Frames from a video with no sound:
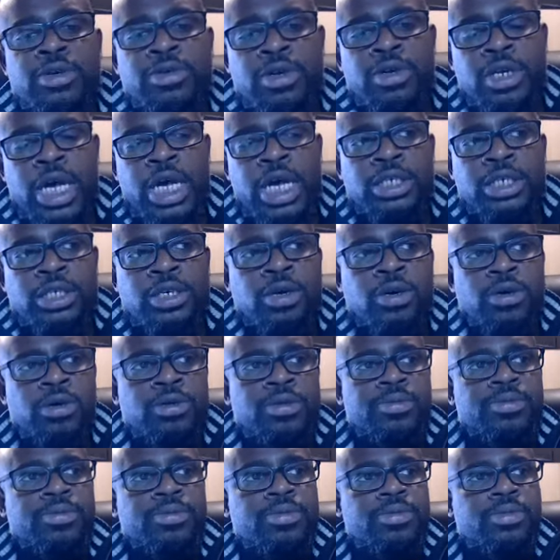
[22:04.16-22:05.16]
of UNESCO
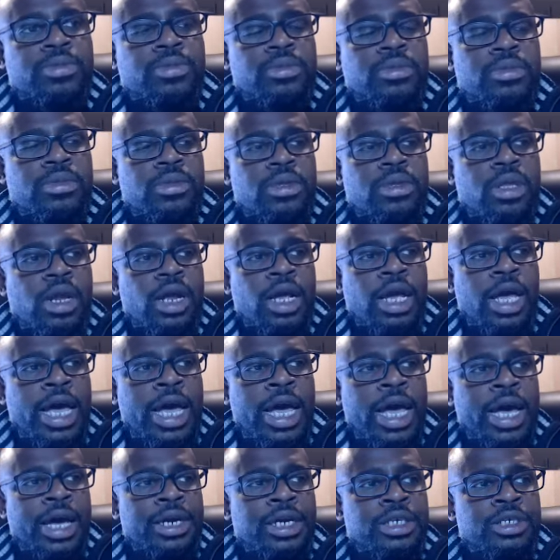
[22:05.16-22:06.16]

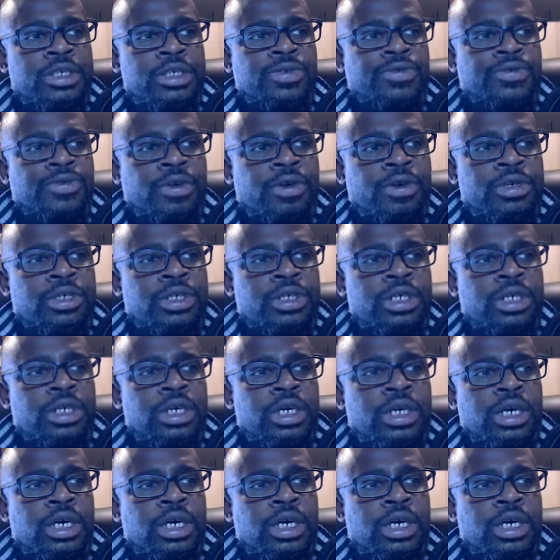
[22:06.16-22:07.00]
and its first